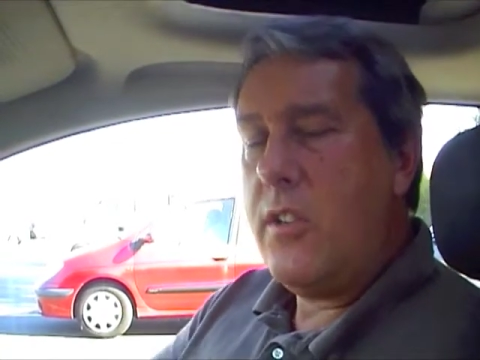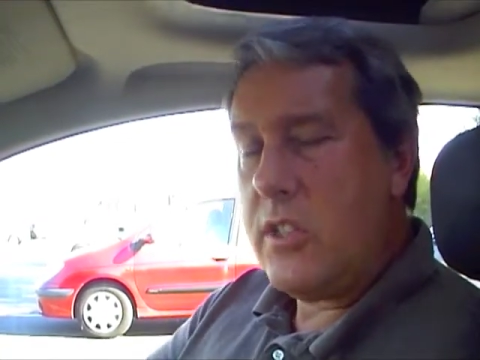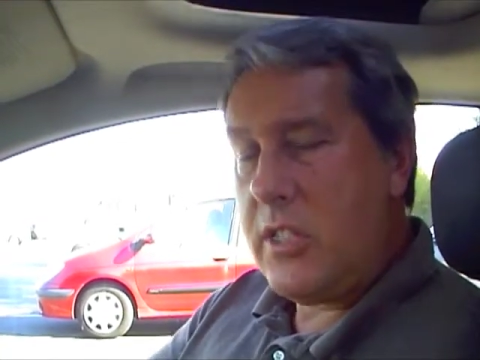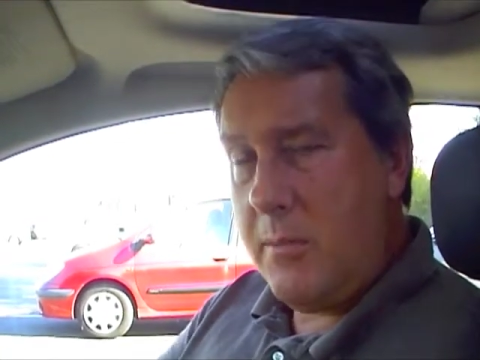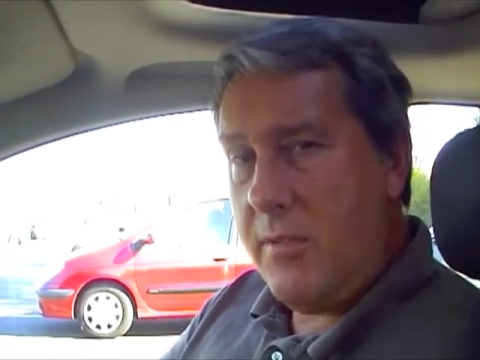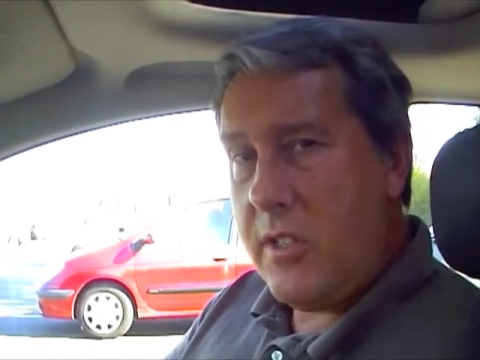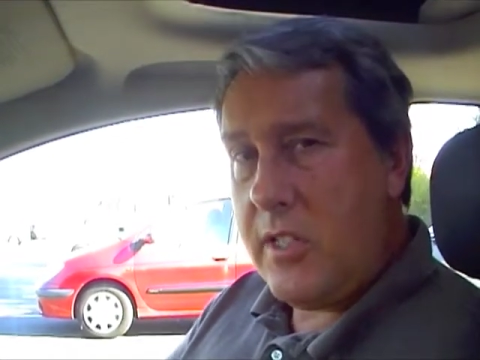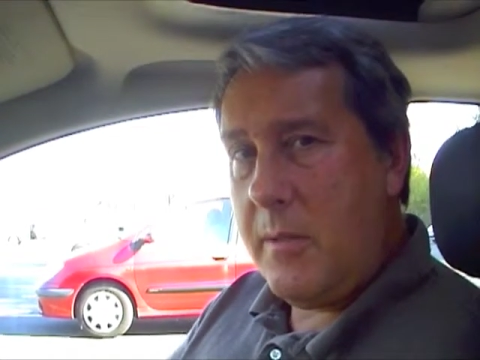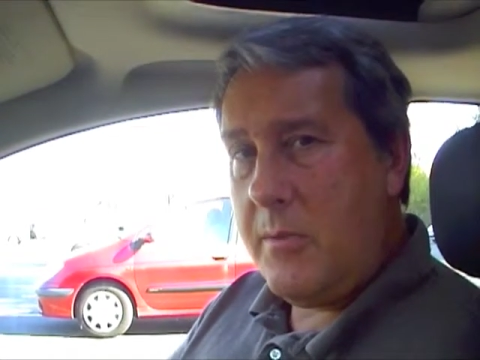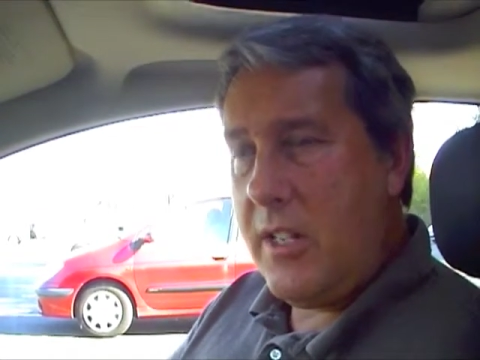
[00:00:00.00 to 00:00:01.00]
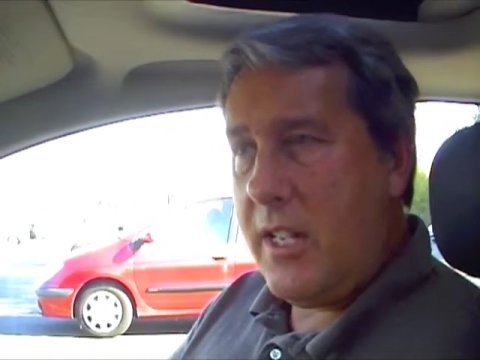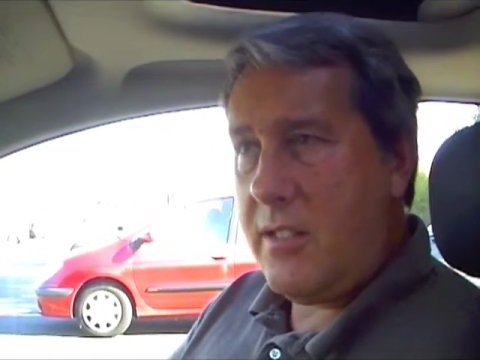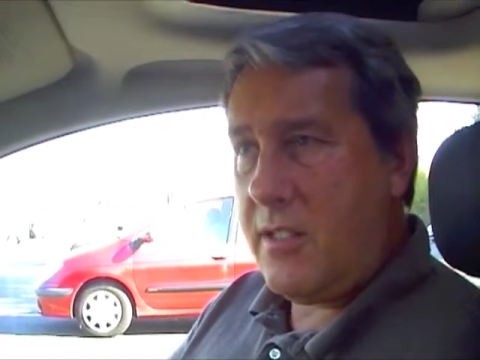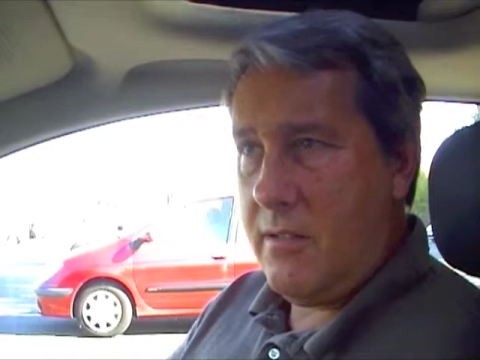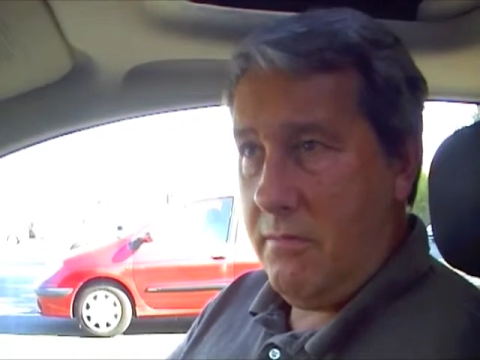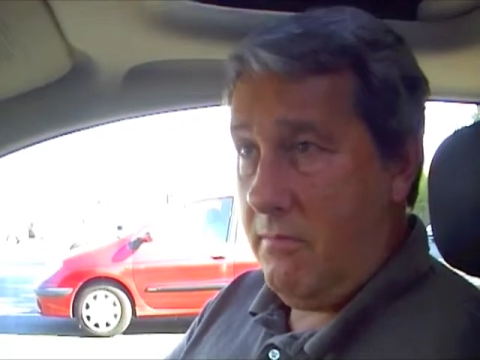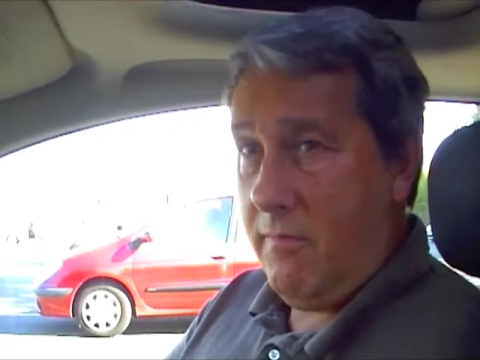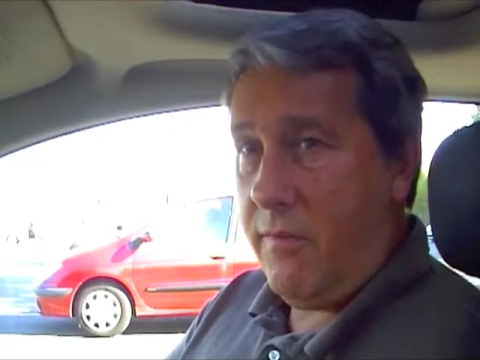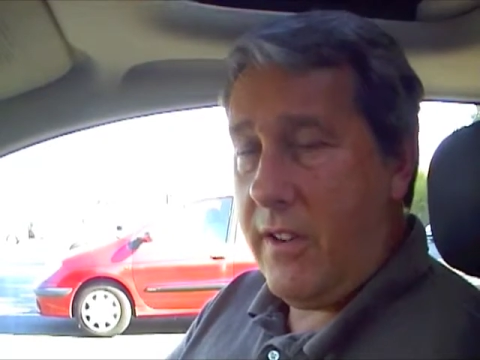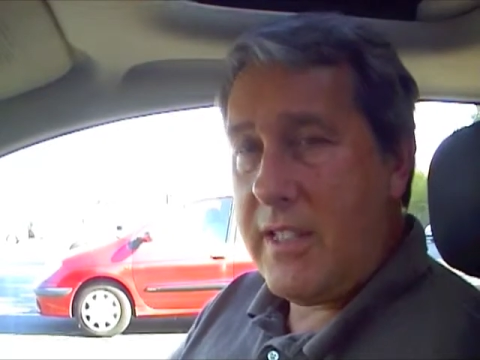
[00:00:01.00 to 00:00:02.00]
Some of the subjects,
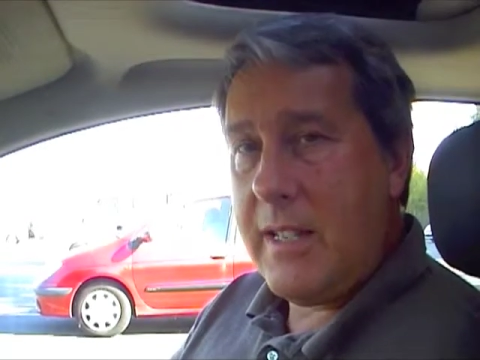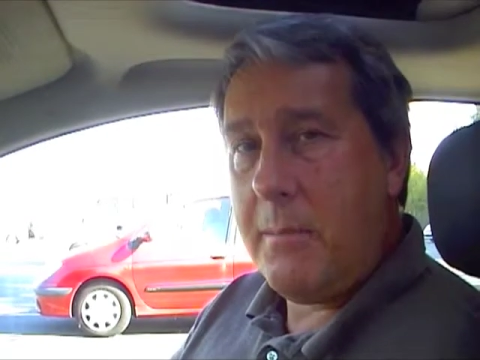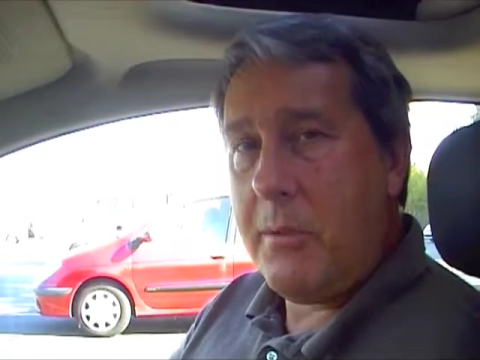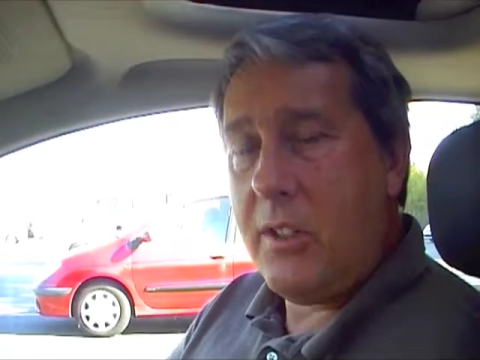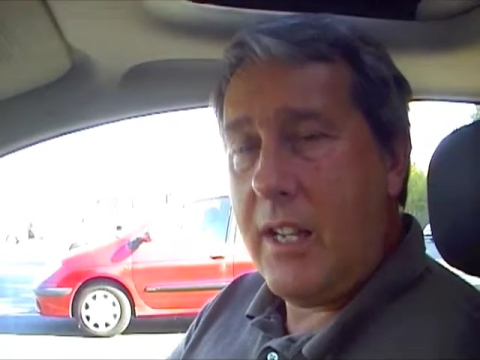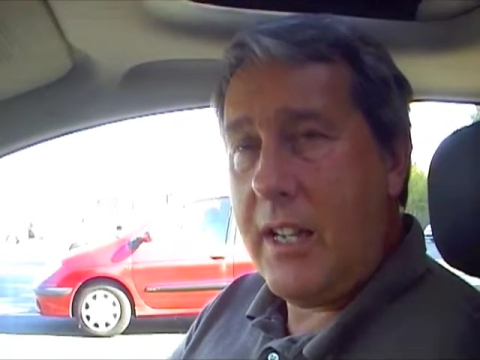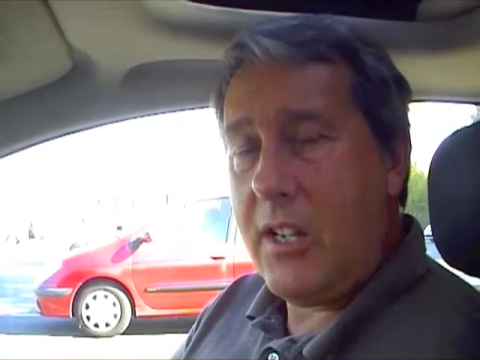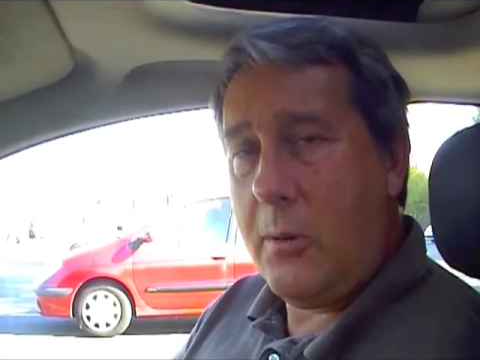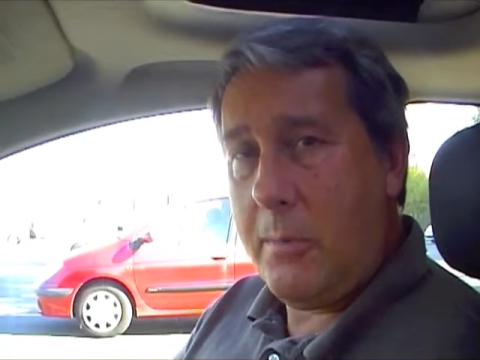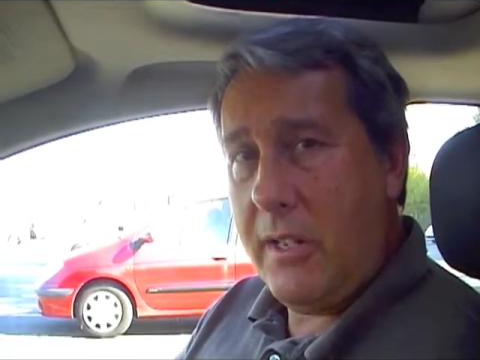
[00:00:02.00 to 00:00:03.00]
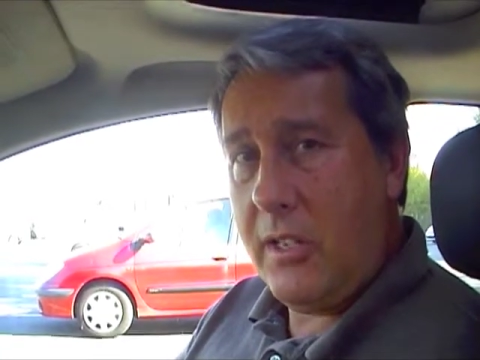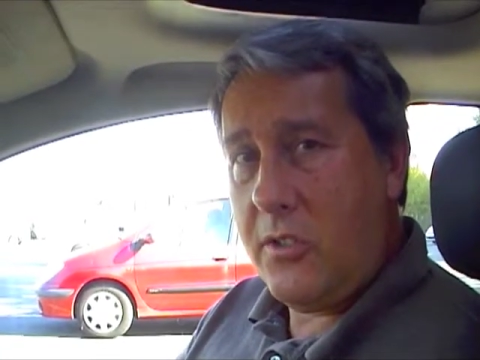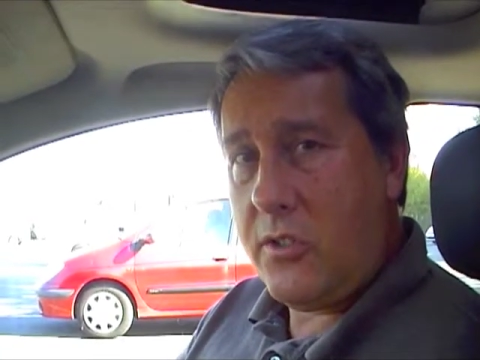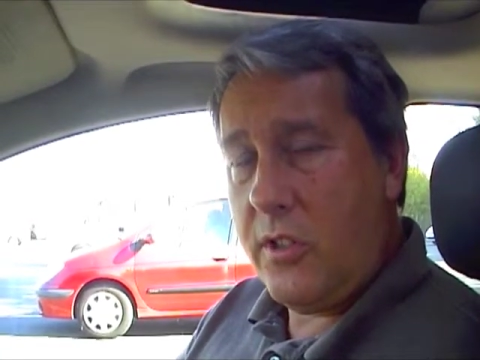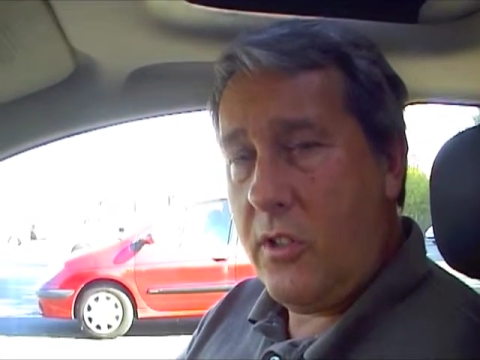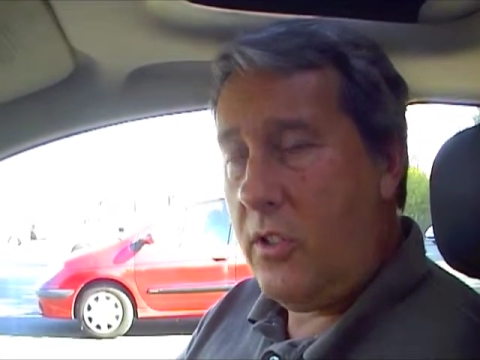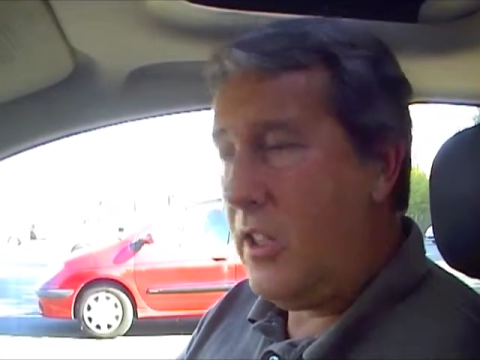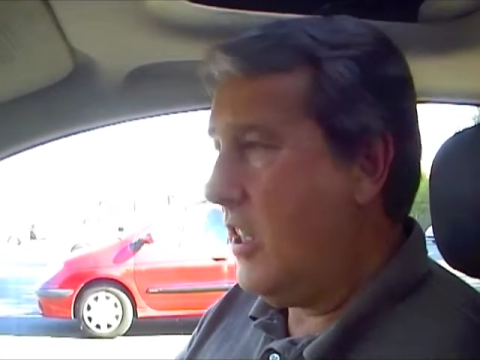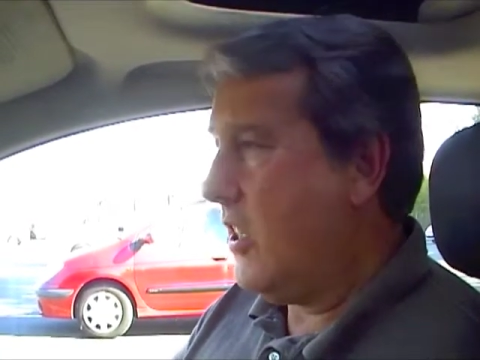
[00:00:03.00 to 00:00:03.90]
for example like cockpit and control,